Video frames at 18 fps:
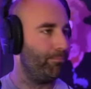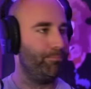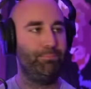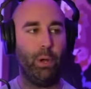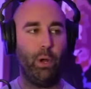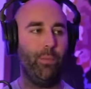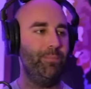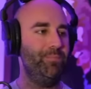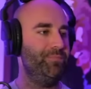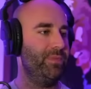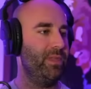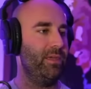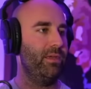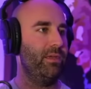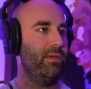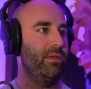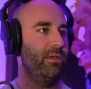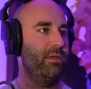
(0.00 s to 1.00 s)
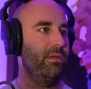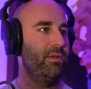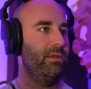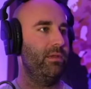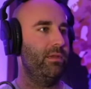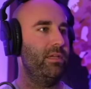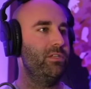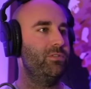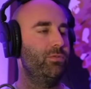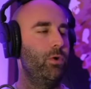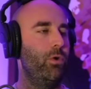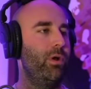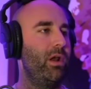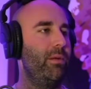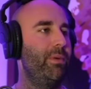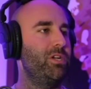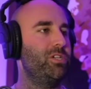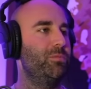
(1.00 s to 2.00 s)
Boom. He's
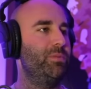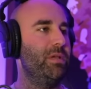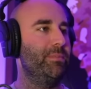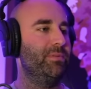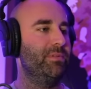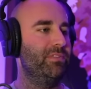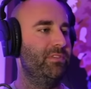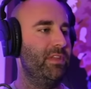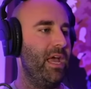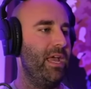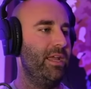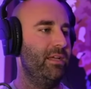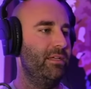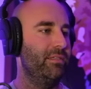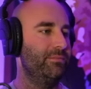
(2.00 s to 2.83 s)
ruining a bunch of people's day.